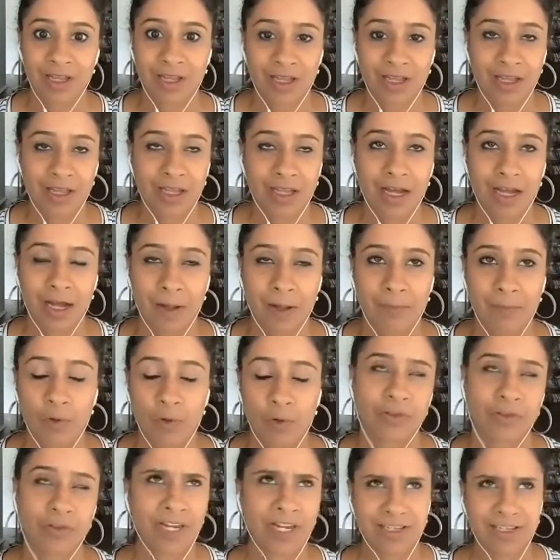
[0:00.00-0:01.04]
um, or
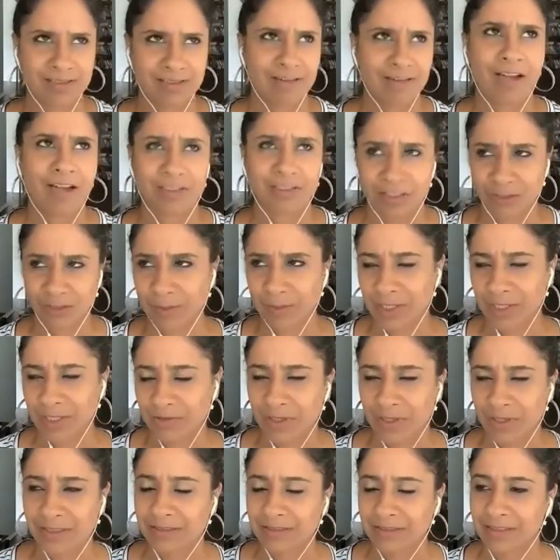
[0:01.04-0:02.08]
oh, that is not touched by
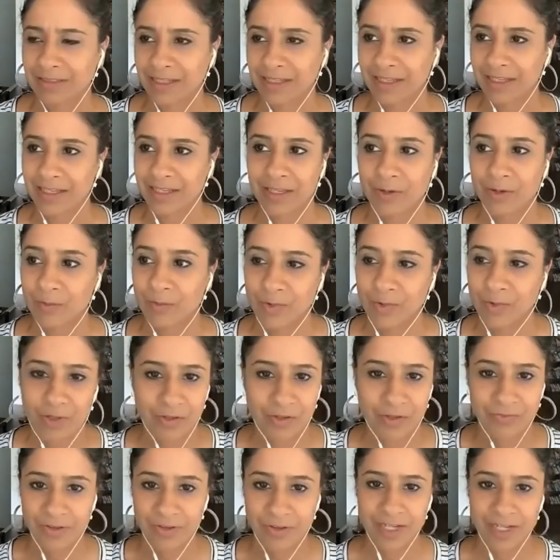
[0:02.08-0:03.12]
stress. Like it will
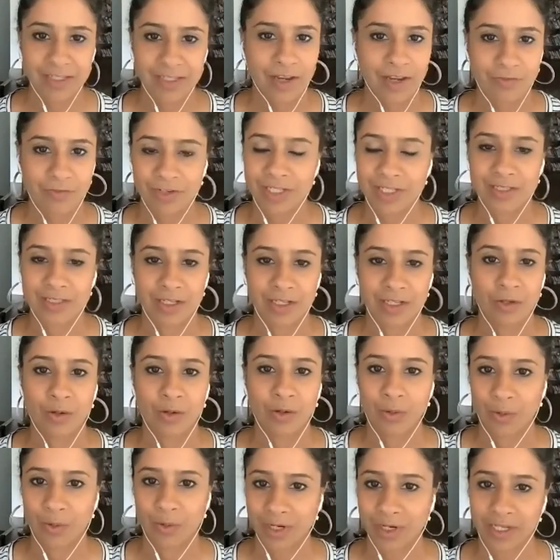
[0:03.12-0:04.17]
affect every single
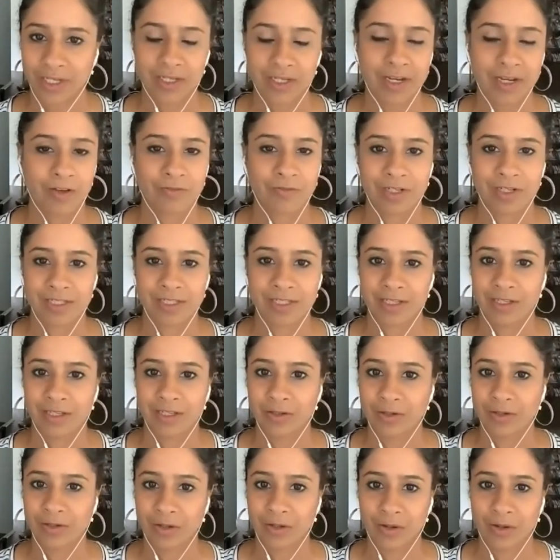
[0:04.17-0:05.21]
organ, every
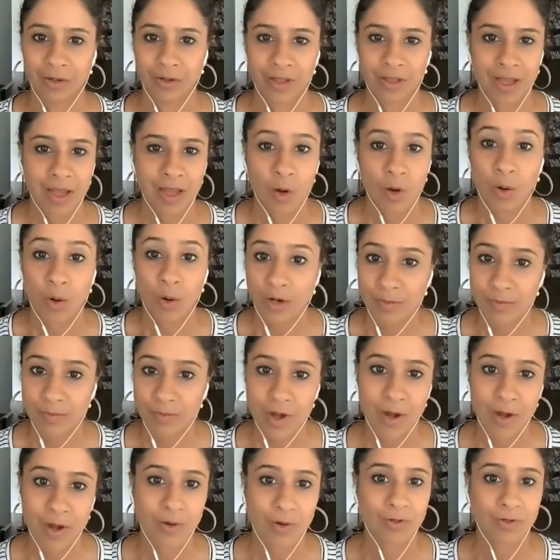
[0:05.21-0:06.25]
single
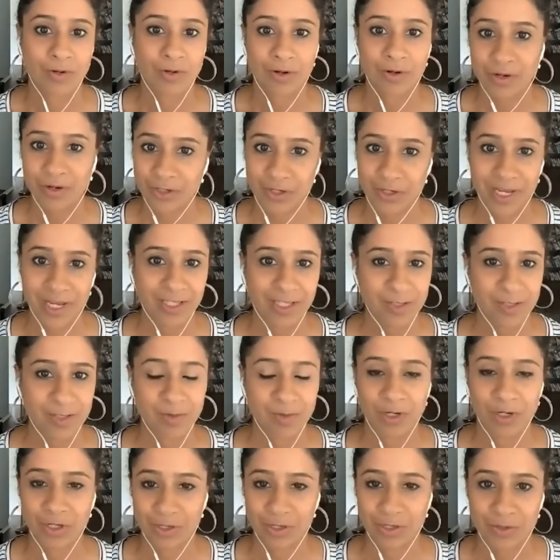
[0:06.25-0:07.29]
hormone,
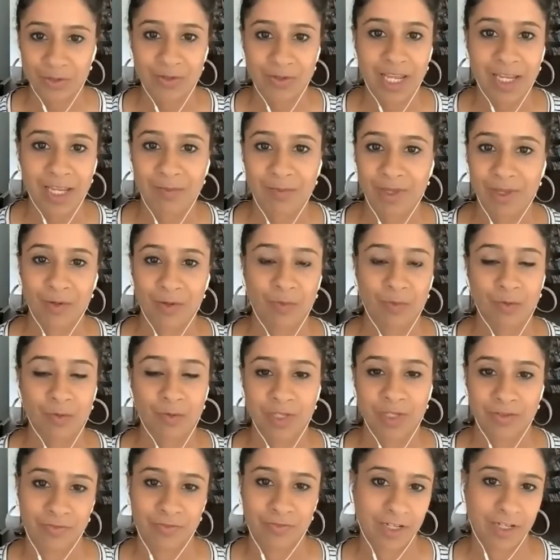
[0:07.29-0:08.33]
neurotransmitter, you name it, will be
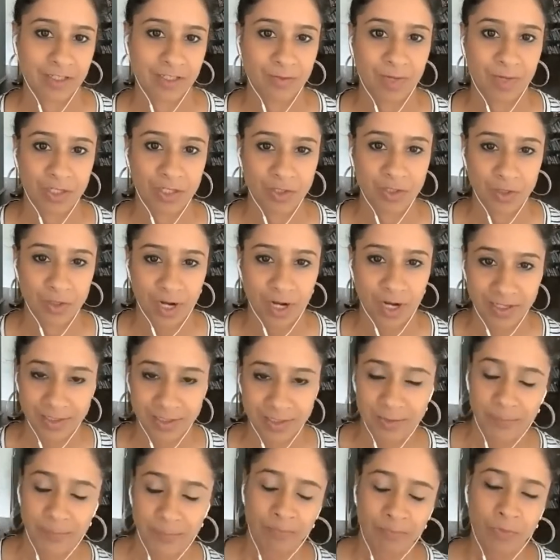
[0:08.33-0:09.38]
affected by stress.
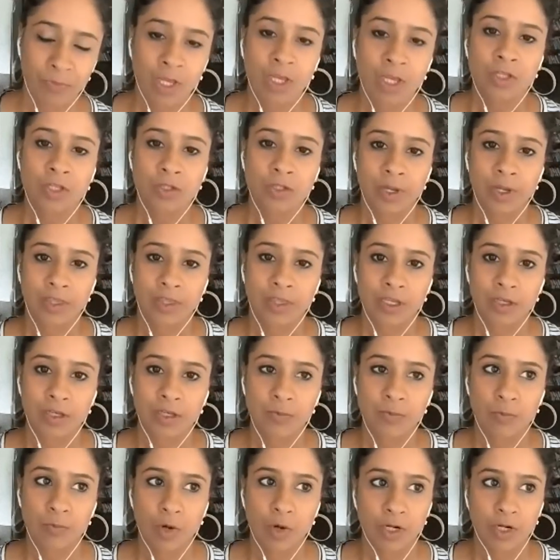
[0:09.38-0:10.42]
So I think
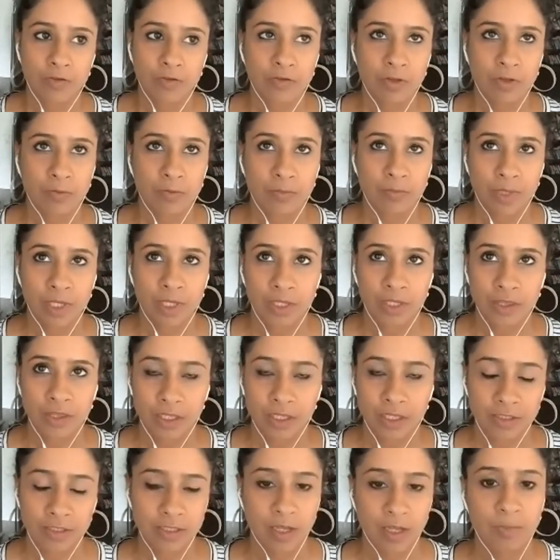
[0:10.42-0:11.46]
one of the big
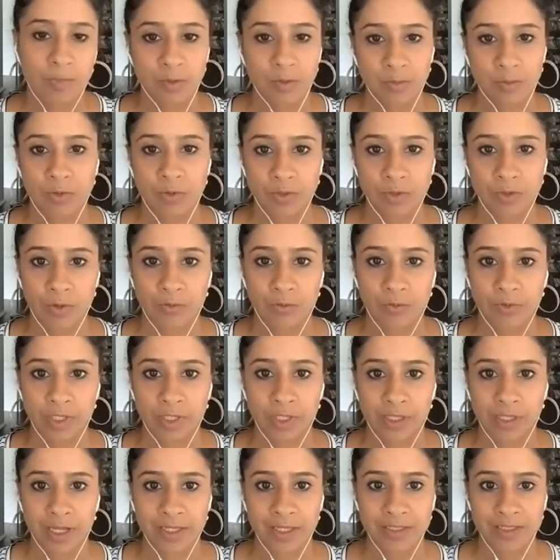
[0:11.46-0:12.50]
things that people don't
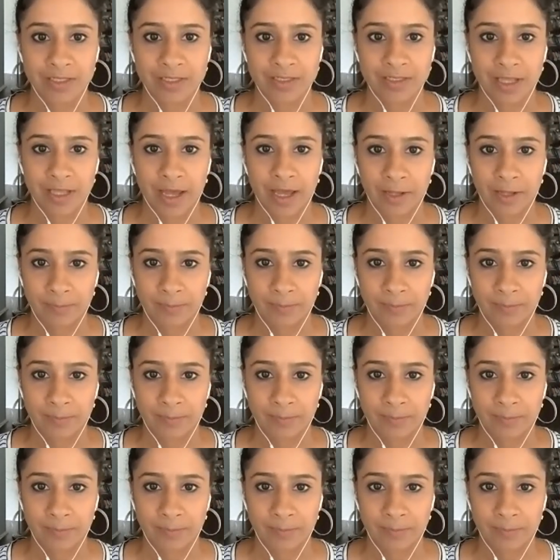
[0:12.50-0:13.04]
realize is that